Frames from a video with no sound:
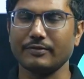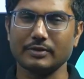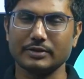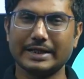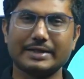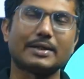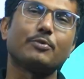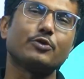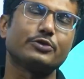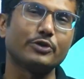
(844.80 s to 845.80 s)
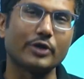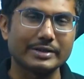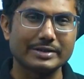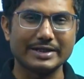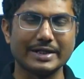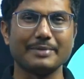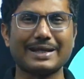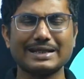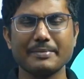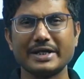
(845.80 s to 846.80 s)
Say suppose you are studying
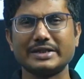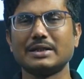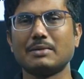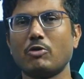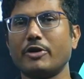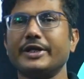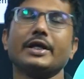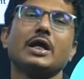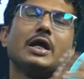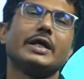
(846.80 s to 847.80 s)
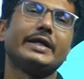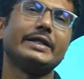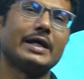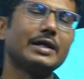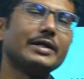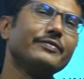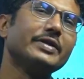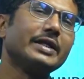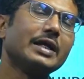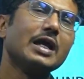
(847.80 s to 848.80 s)
mathematics in the morning. In the
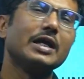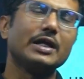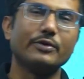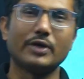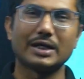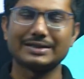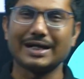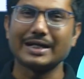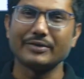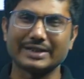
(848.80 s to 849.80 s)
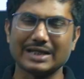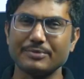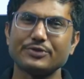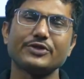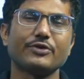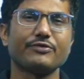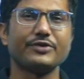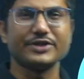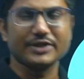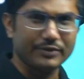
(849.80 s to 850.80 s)
evening, you are starting with chemistry, you are
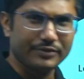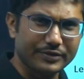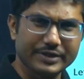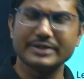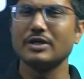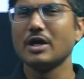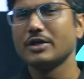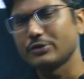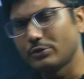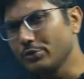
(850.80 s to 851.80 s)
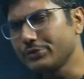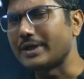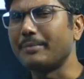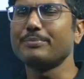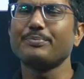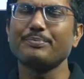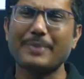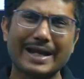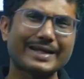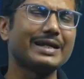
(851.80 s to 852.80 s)
finishing with physics. So do some
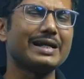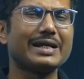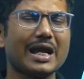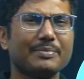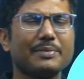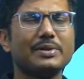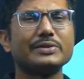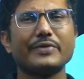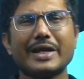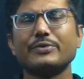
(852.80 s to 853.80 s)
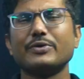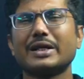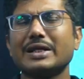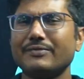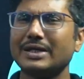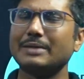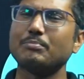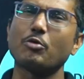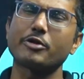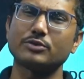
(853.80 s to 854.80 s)
practical timetables where you are giving
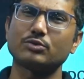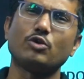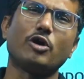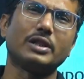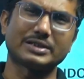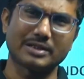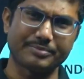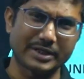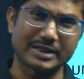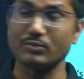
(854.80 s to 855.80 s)
importance to all the subjects